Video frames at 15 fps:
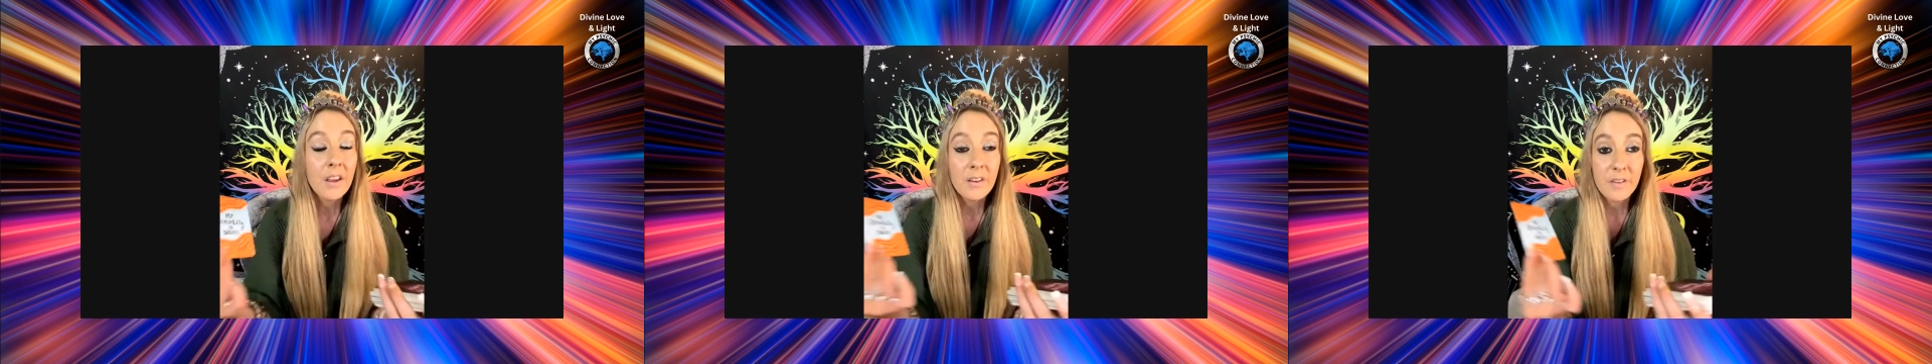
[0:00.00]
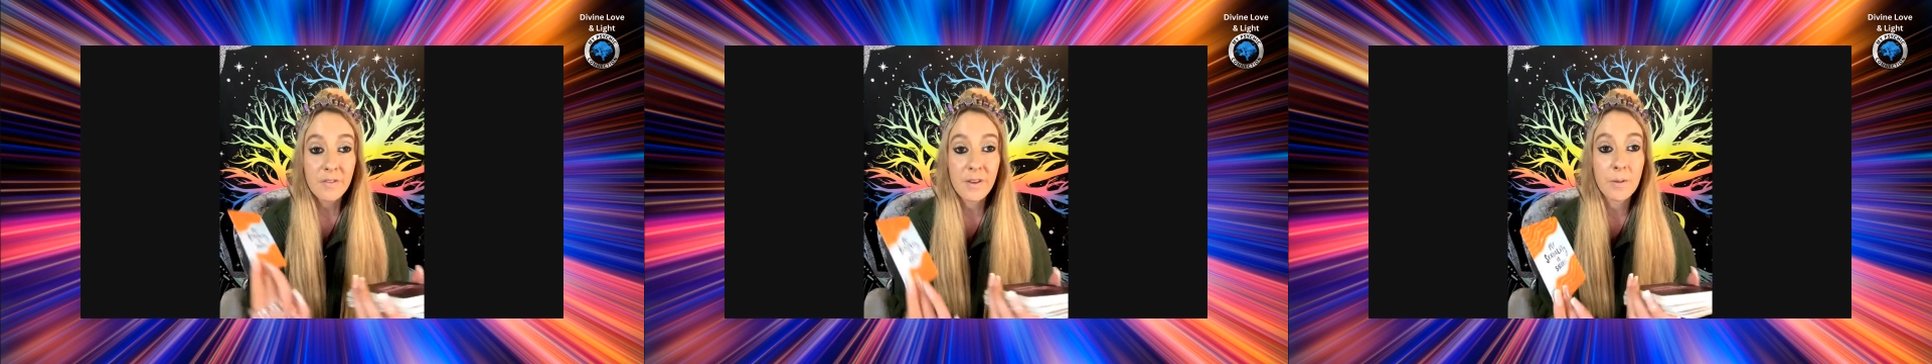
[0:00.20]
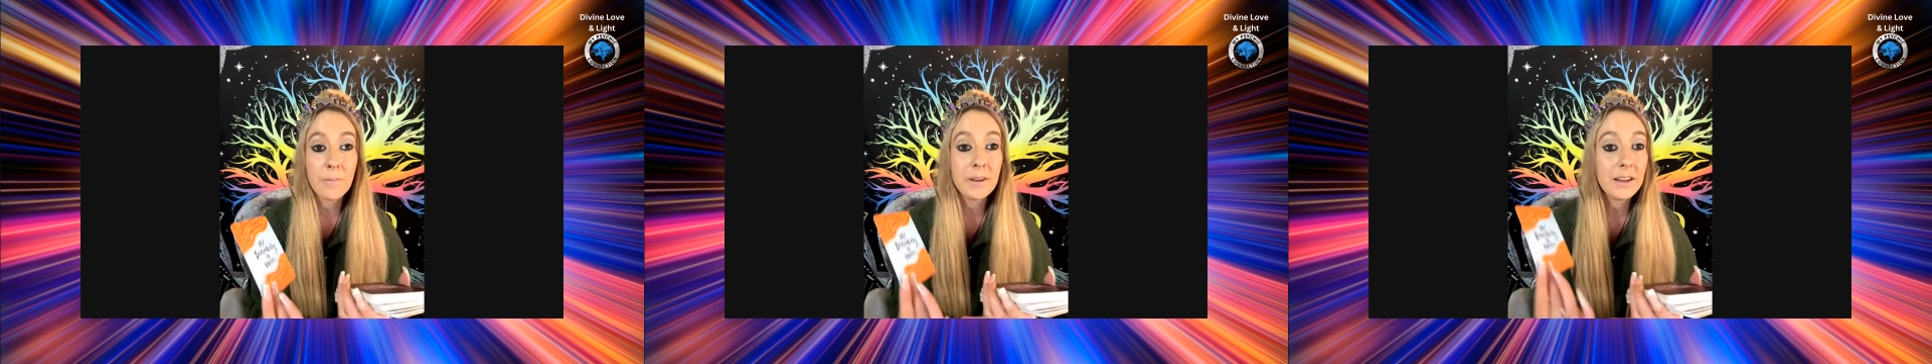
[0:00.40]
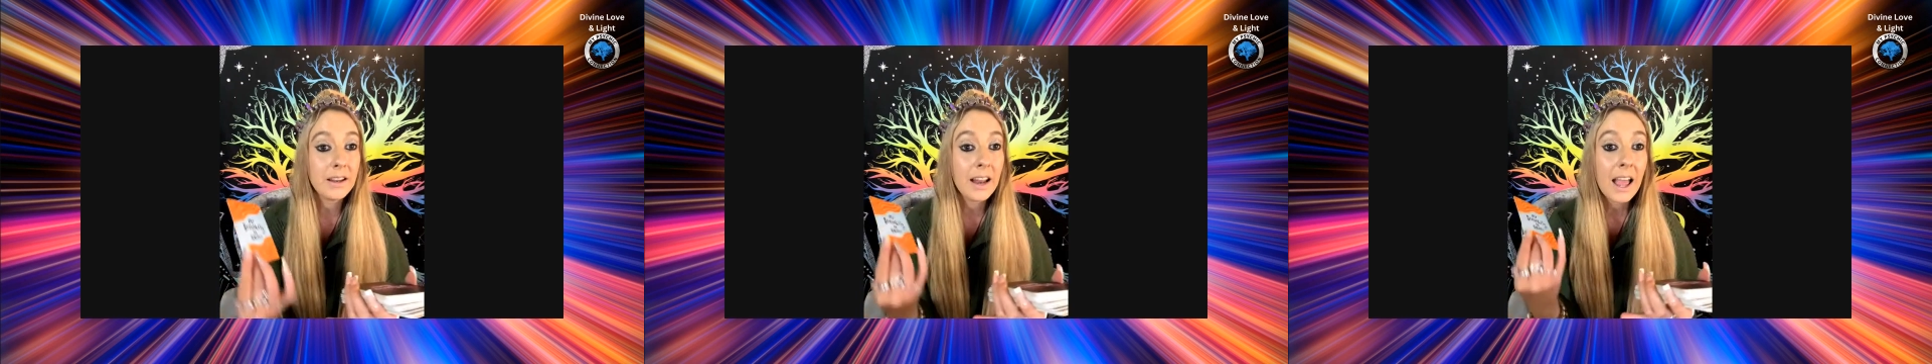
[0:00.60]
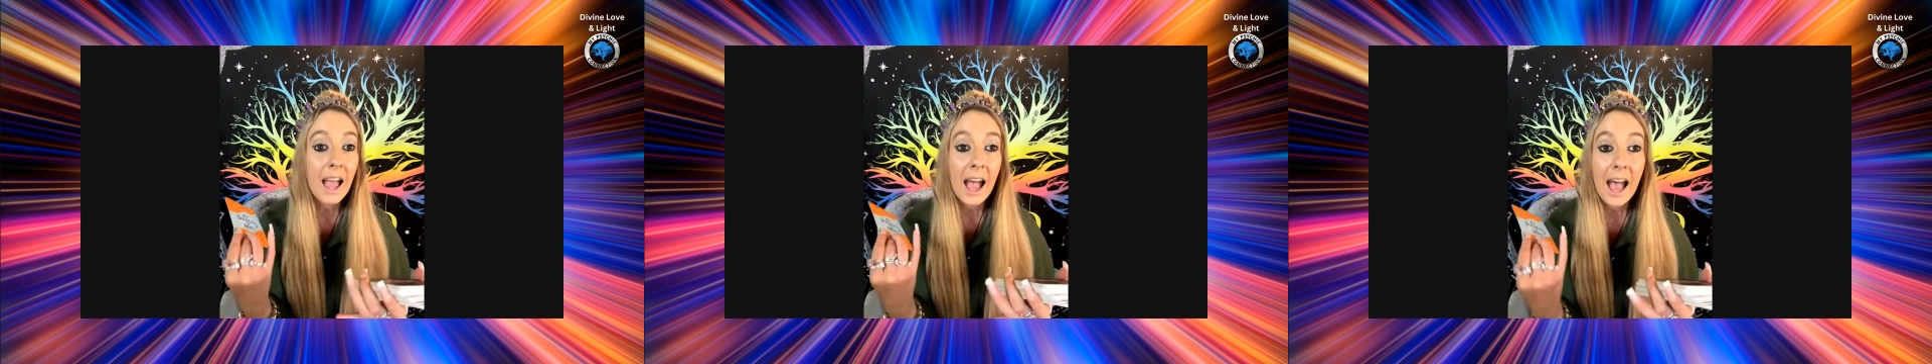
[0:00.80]

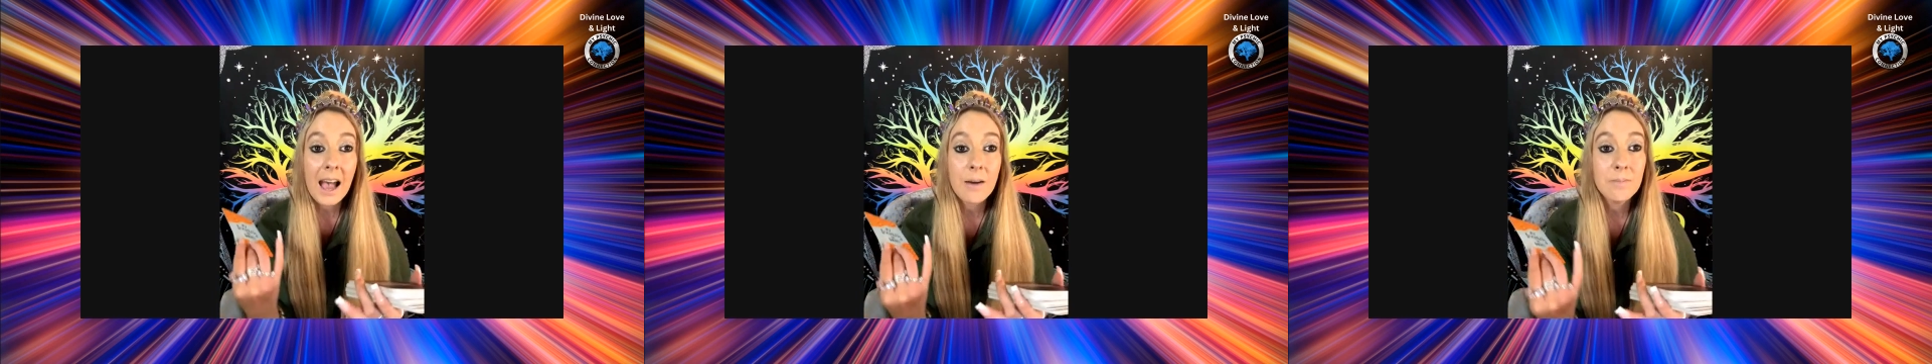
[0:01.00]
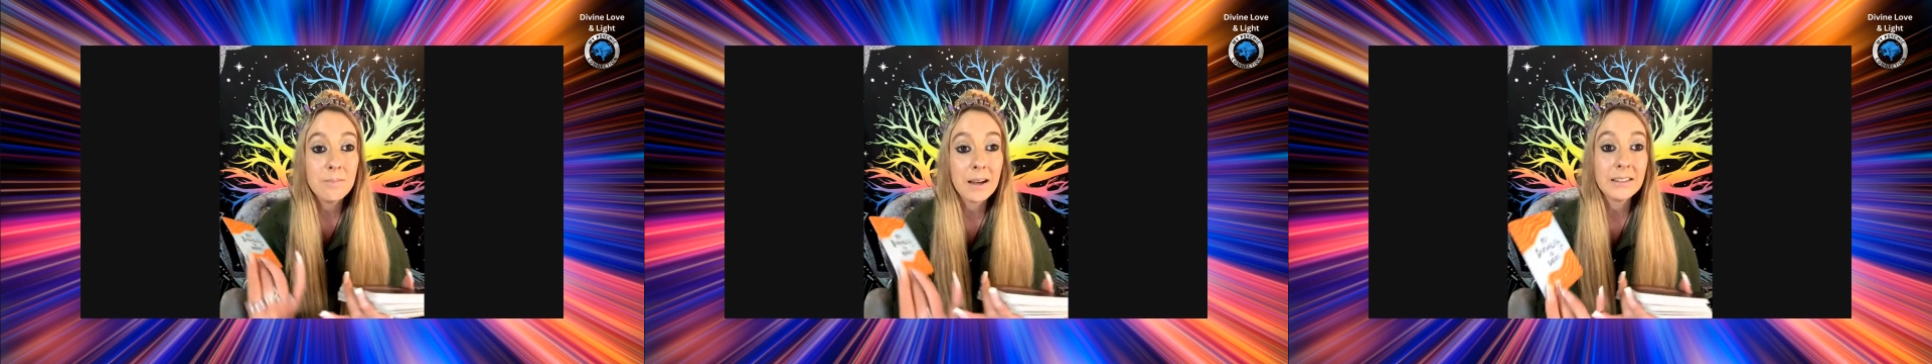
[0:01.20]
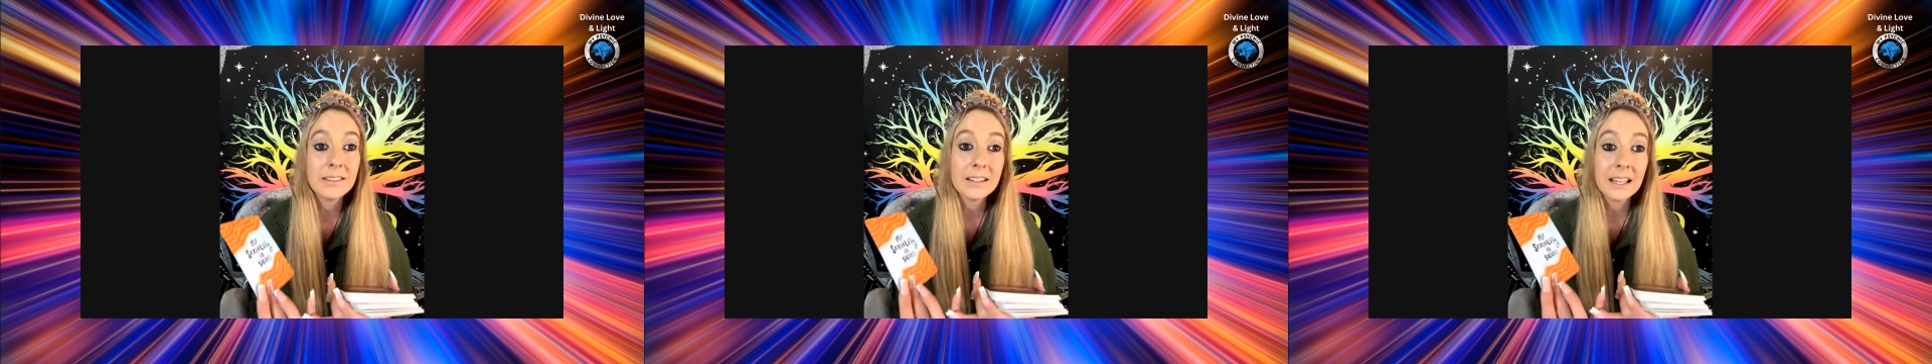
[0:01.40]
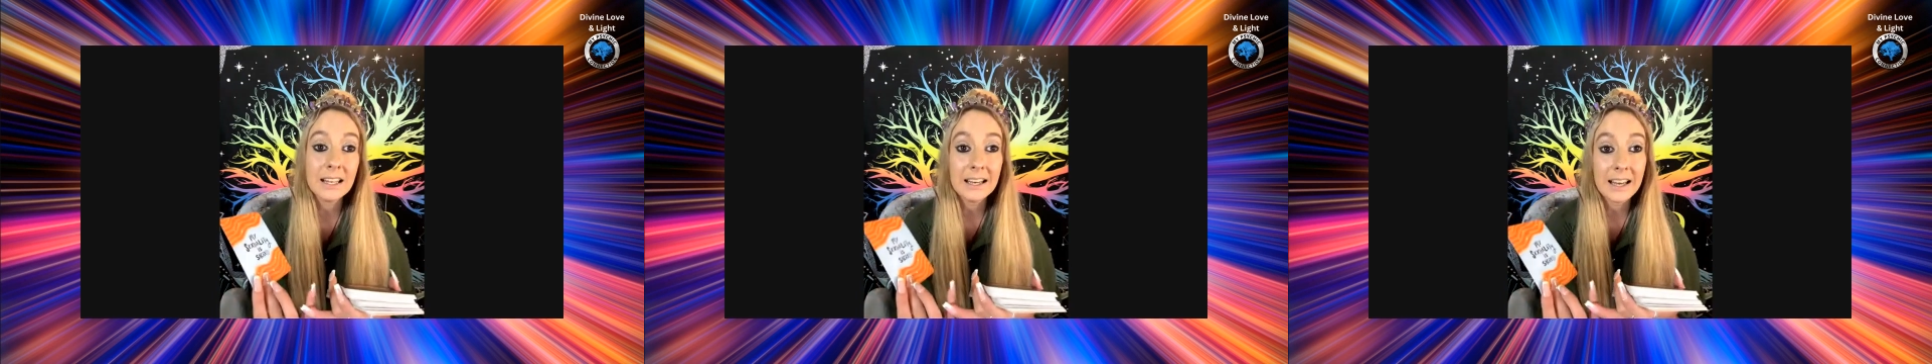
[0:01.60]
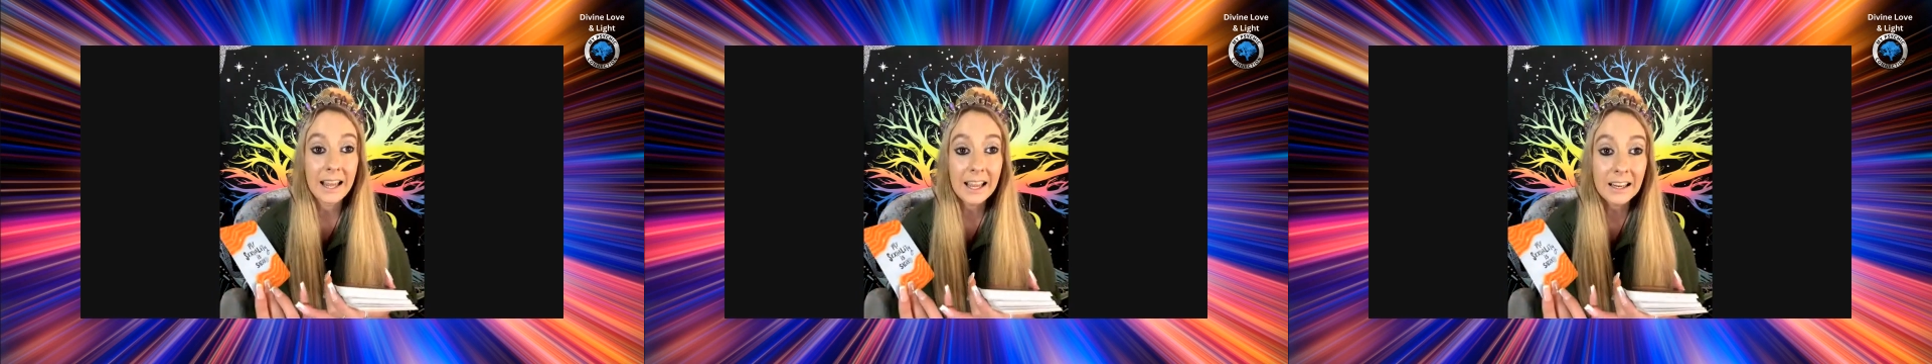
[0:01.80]
feminine and
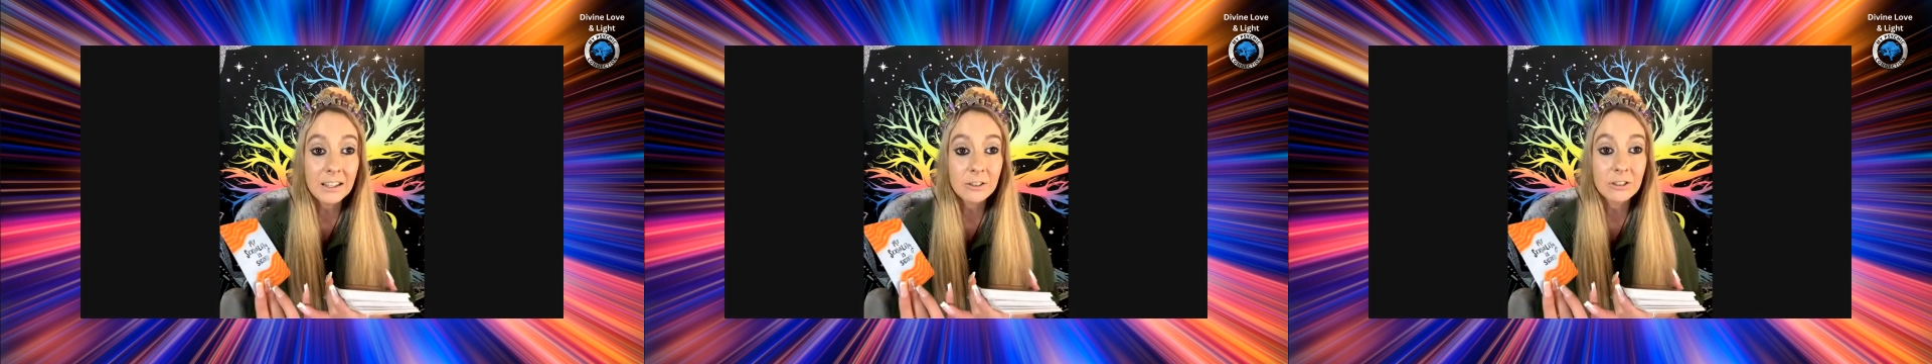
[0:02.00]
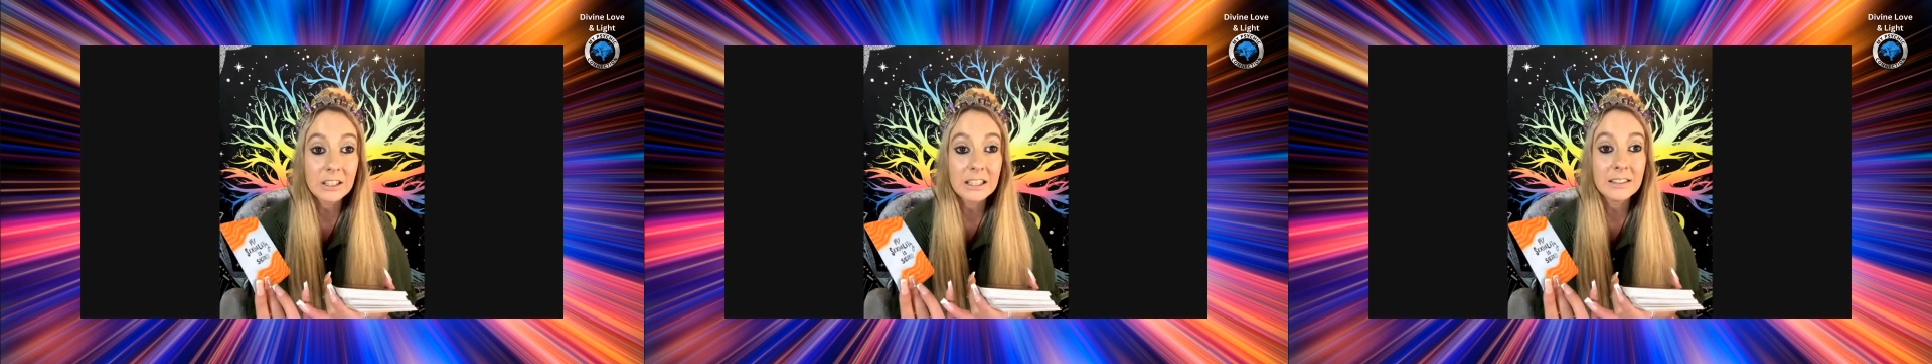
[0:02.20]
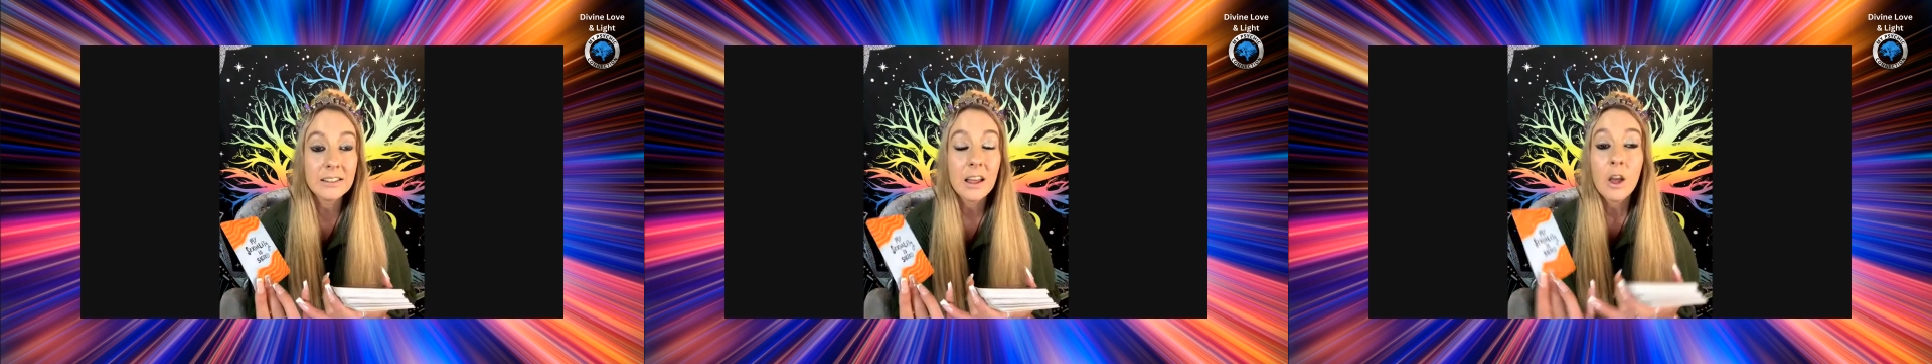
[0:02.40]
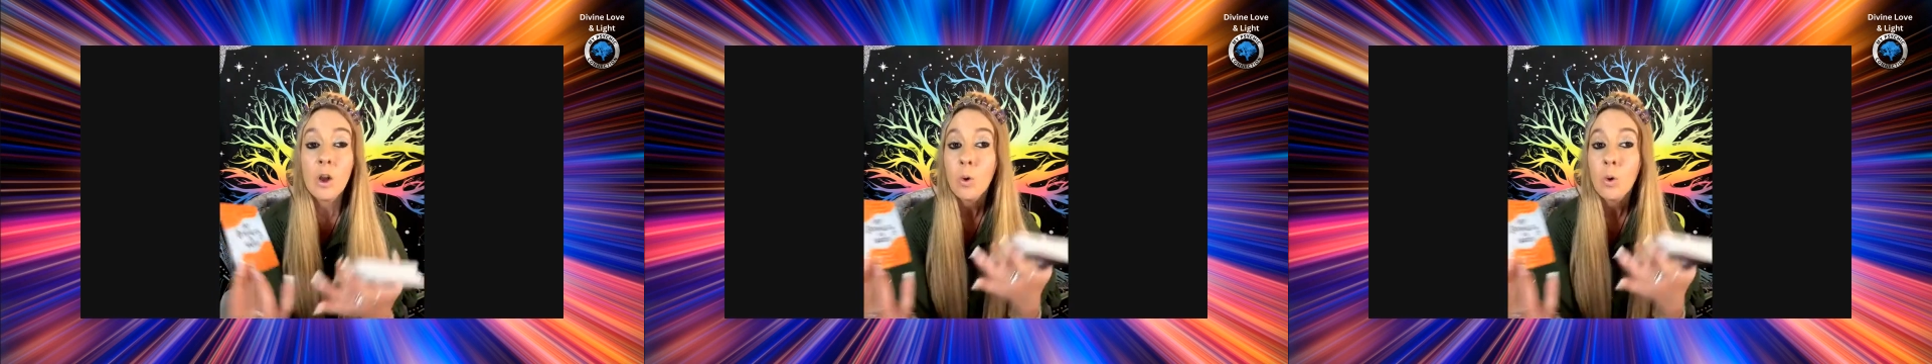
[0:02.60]
masculine energies,